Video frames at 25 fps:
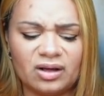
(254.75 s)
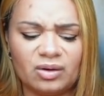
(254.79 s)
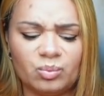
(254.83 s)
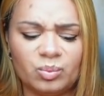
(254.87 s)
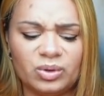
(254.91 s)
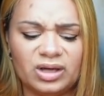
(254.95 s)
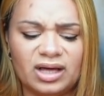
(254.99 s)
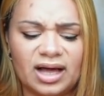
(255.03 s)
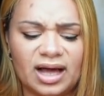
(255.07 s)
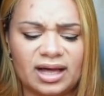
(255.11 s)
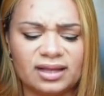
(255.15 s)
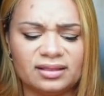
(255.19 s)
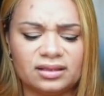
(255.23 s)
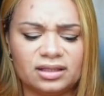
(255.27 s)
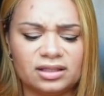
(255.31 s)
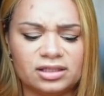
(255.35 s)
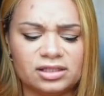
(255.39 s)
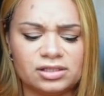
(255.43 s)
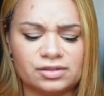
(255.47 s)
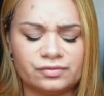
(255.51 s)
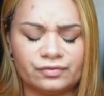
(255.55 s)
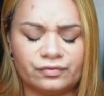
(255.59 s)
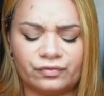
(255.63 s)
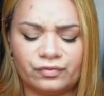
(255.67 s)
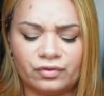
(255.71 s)
we got
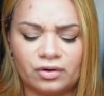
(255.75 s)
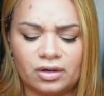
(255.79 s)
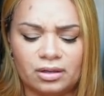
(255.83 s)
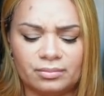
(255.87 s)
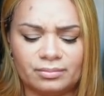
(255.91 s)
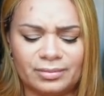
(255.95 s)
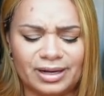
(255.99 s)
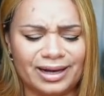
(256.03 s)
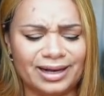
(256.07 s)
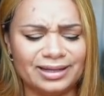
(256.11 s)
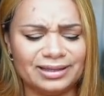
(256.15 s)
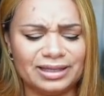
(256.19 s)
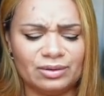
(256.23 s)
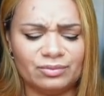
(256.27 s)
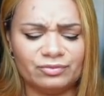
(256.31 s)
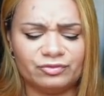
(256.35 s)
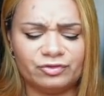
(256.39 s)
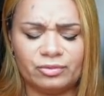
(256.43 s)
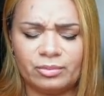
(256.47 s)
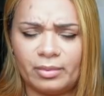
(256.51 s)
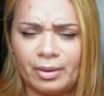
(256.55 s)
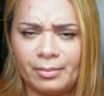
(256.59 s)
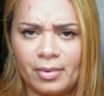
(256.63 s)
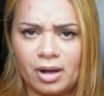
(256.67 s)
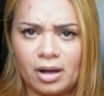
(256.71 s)
this from, I got them
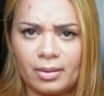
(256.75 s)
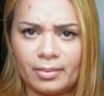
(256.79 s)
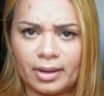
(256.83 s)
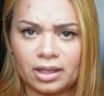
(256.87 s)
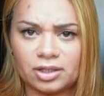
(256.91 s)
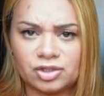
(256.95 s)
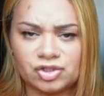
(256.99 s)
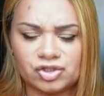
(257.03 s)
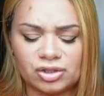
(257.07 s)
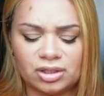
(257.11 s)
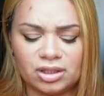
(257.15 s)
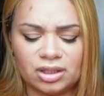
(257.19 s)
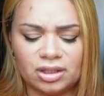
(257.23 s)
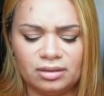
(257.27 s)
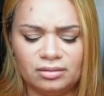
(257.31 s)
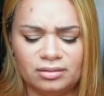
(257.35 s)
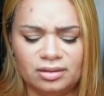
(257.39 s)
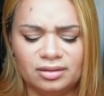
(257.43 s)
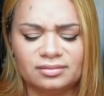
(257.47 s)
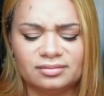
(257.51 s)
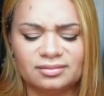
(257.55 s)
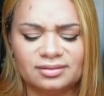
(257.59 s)
from my mom actually.